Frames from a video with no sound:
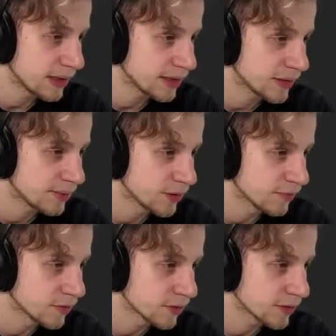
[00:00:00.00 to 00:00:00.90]
or they both
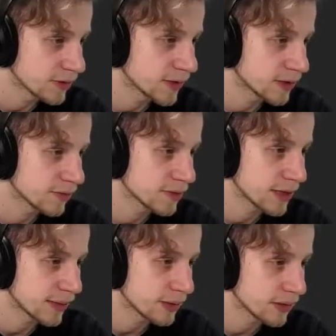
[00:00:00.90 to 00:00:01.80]
work once you
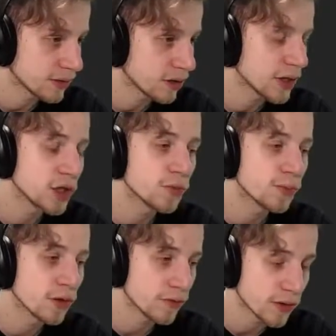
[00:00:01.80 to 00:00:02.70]
set up in control? It should
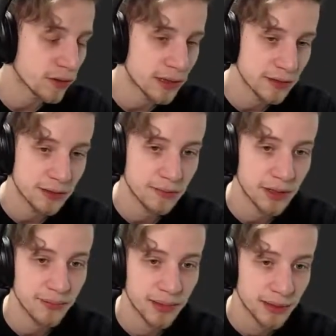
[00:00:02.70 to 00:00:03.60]
both work at the same
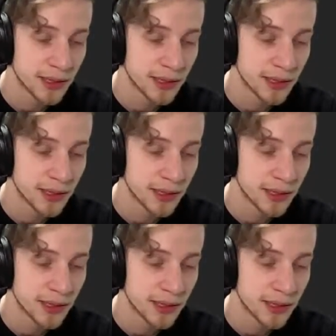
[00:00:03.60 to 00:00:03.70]
time.